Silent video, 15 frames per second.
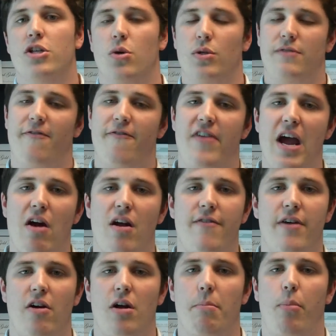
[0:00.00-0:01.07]
So it's very,
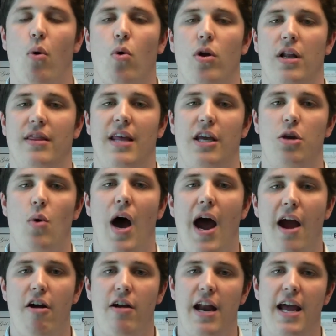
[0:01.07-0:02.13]
very important that you
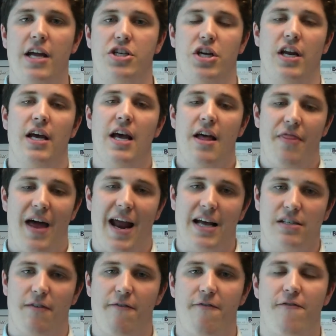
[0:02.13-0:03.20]
hire an agent that
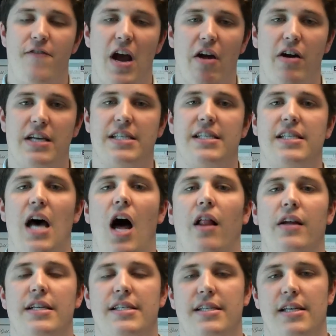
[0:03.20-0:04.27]
has a very
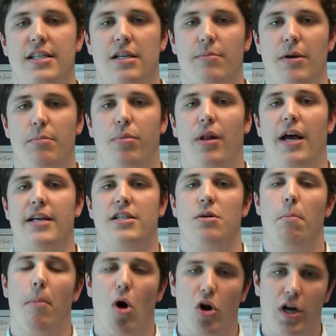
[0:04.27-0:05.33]
solid system in place
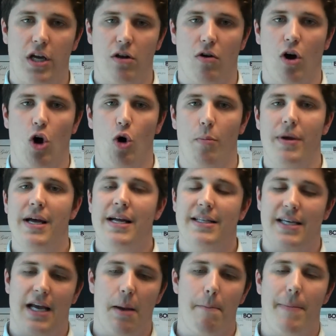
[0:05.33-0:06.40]
to market your home,
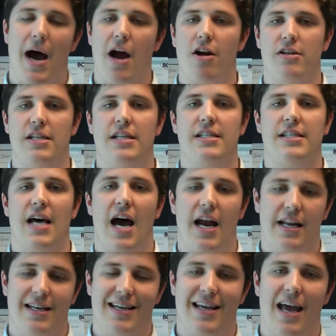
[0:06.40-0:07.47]
to get buyers
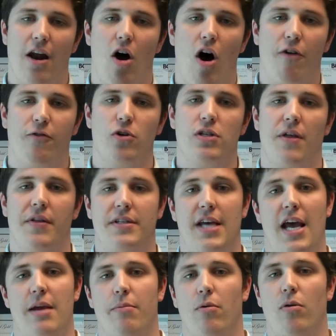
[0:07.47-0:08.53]
inside, and to get offers on the
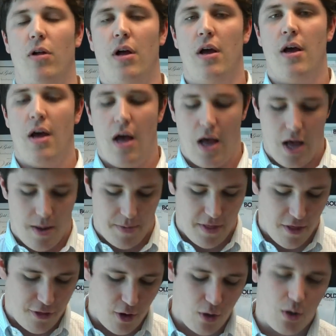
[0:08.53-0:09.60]
table. And
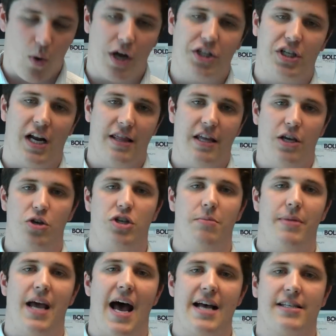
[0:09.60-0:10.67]
the third question I think you
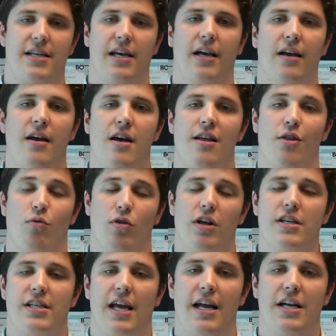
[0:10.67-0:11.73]
should be asking the
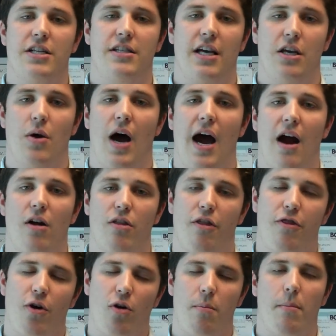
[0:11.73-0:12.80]
real estate agent that you hire, the
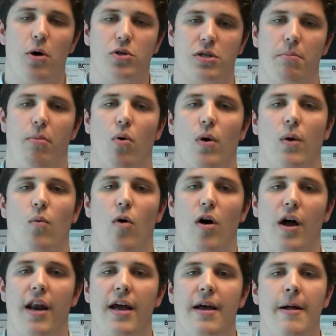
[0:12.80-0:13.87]
third most important
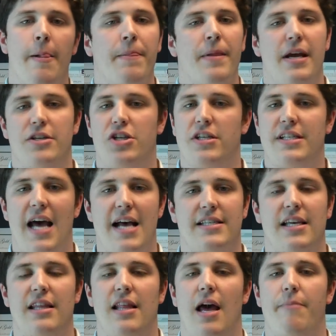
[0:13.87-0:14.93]
one, is just
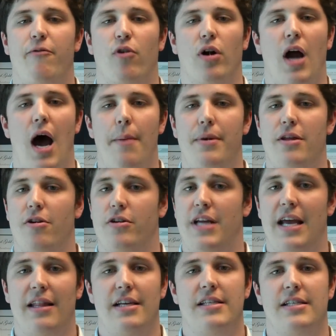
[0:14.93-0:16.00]
asking them for a copy of their daily